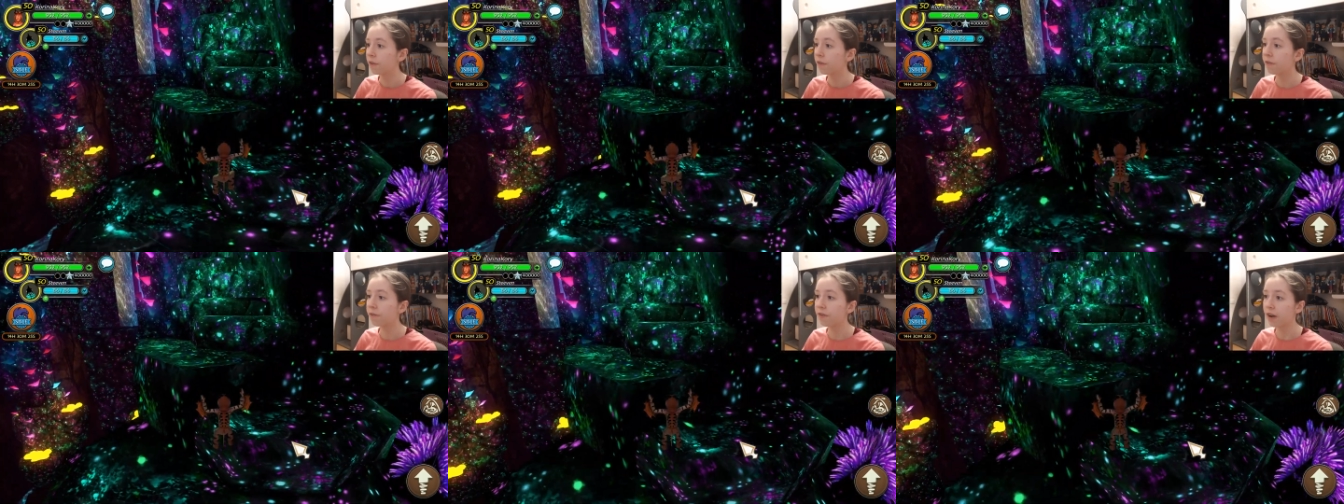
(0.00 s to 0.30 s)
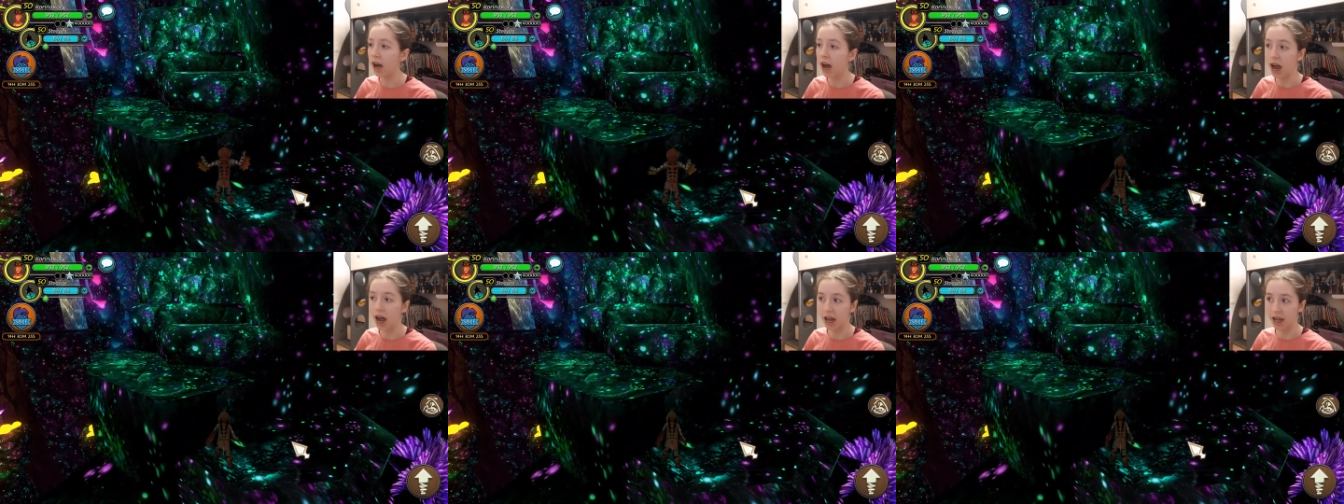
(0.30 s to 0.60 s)

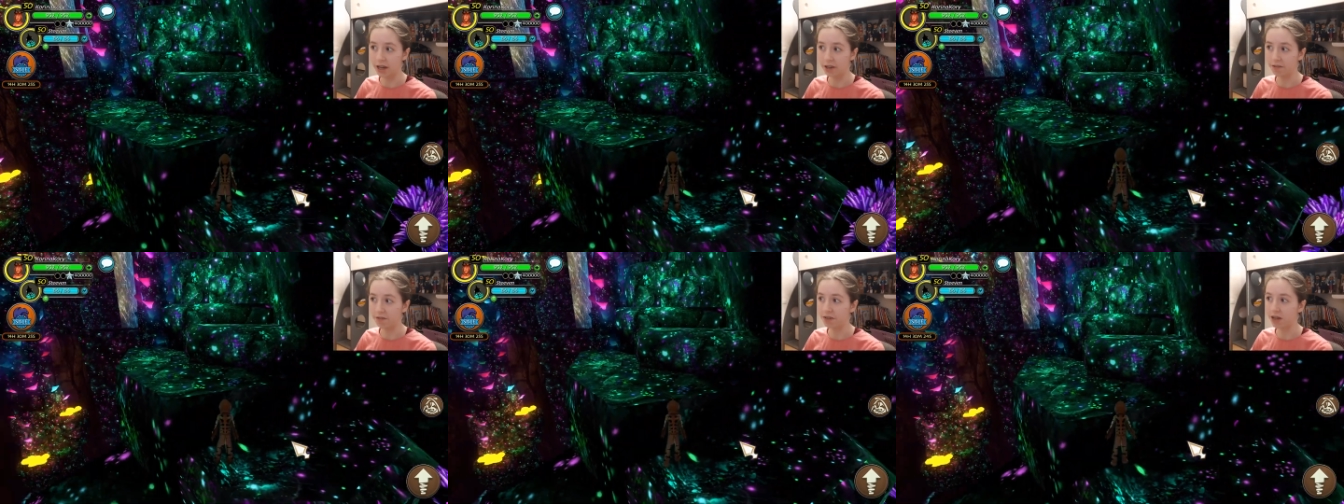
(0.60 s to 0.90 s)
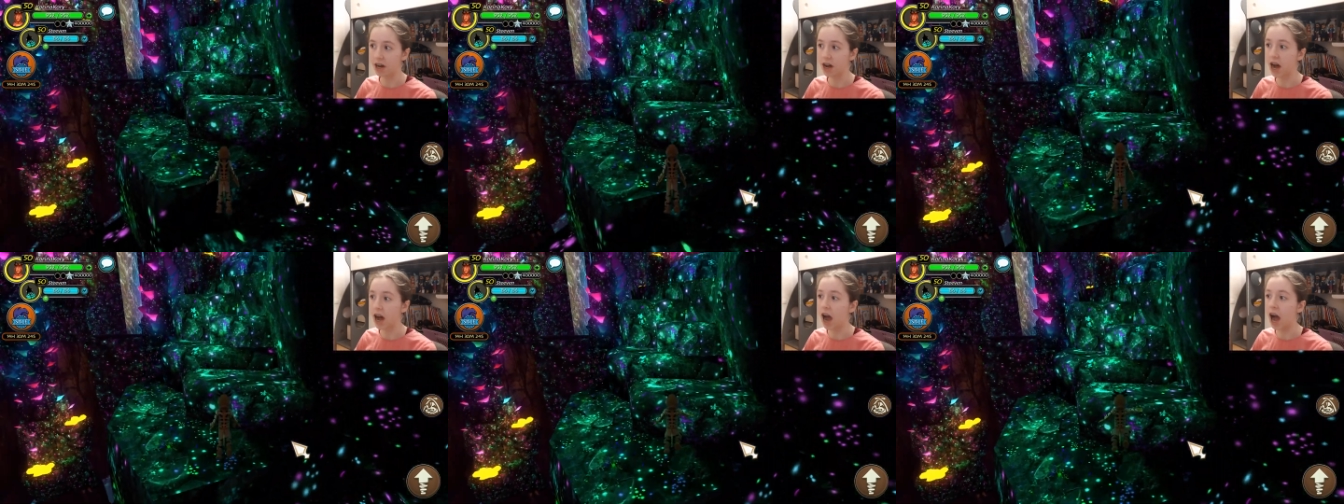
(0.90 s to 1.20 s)
five
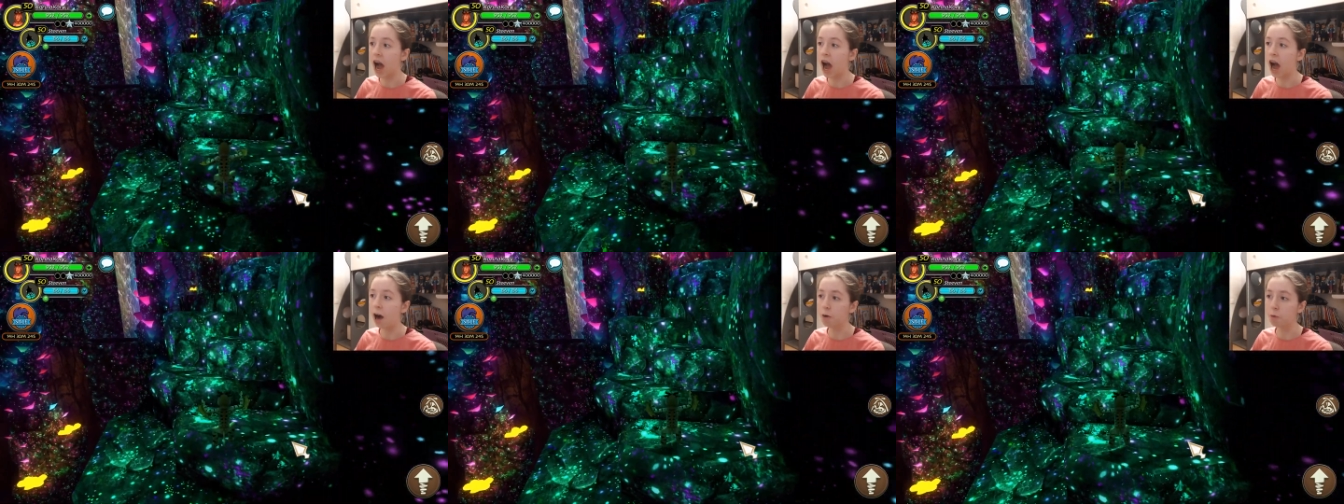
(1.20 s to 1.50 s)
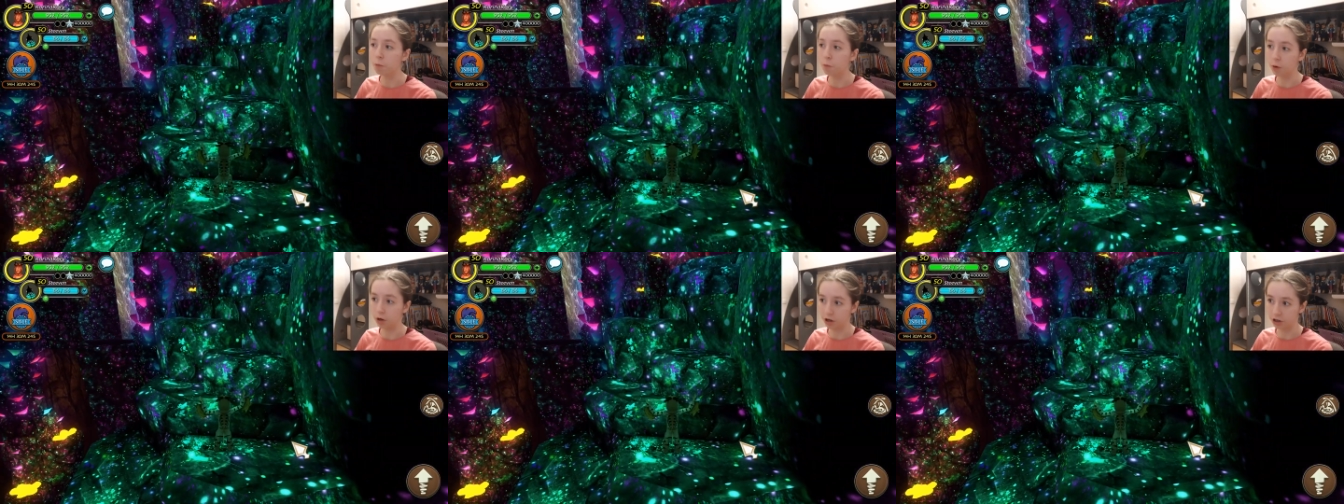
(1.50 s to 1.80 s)

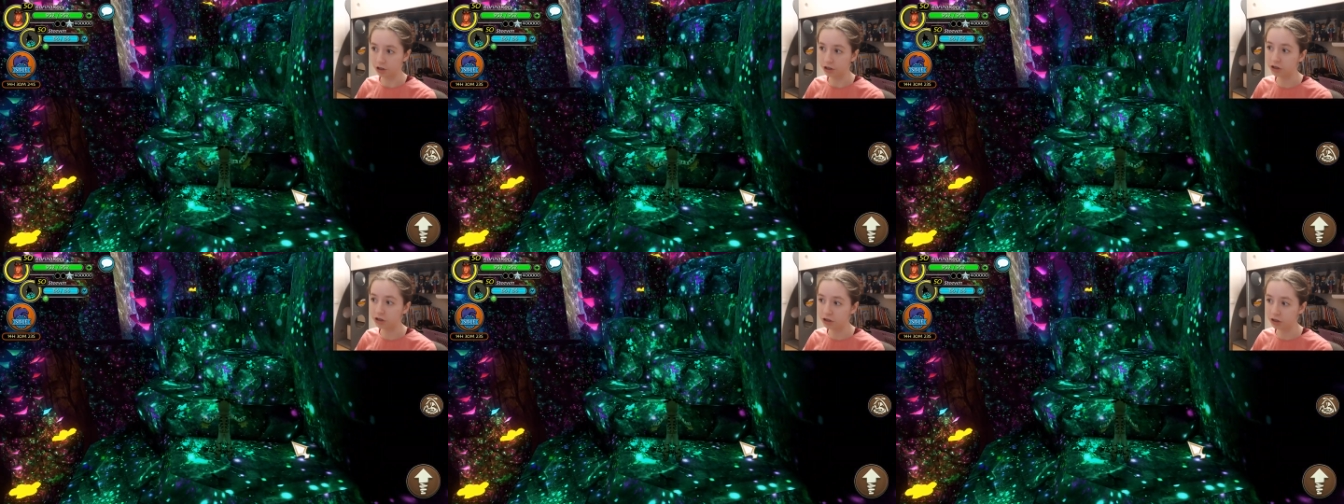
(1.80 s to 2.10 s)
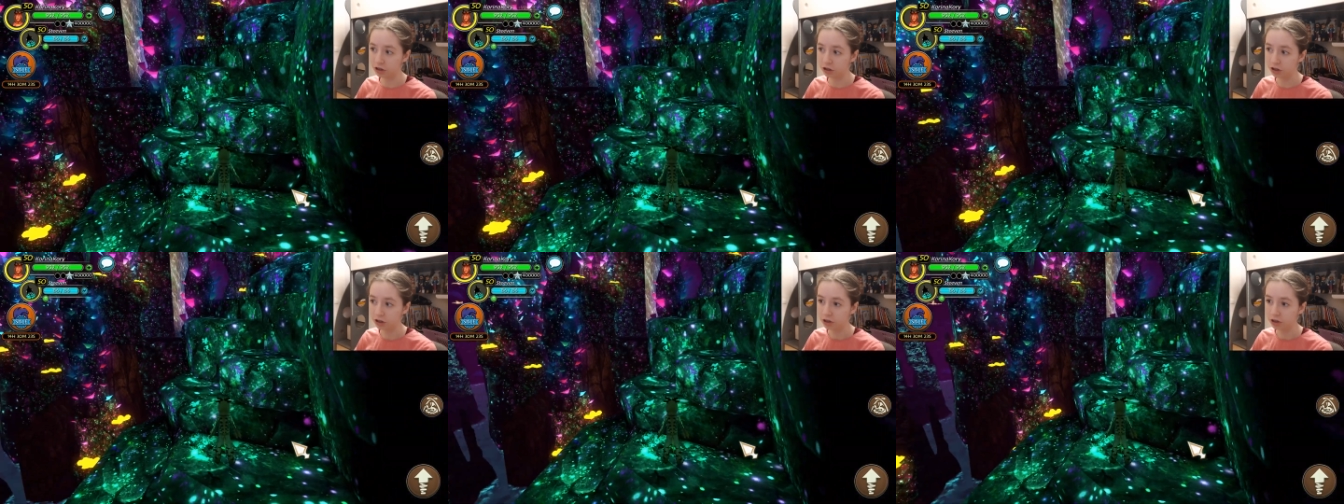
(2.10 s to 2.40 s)

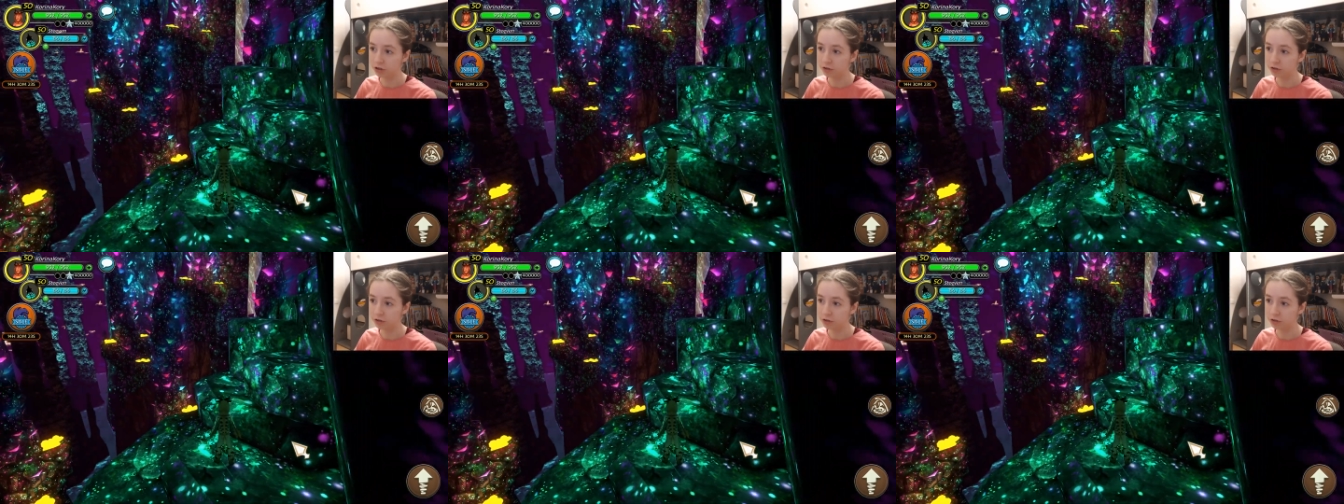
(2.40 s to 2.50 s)
hours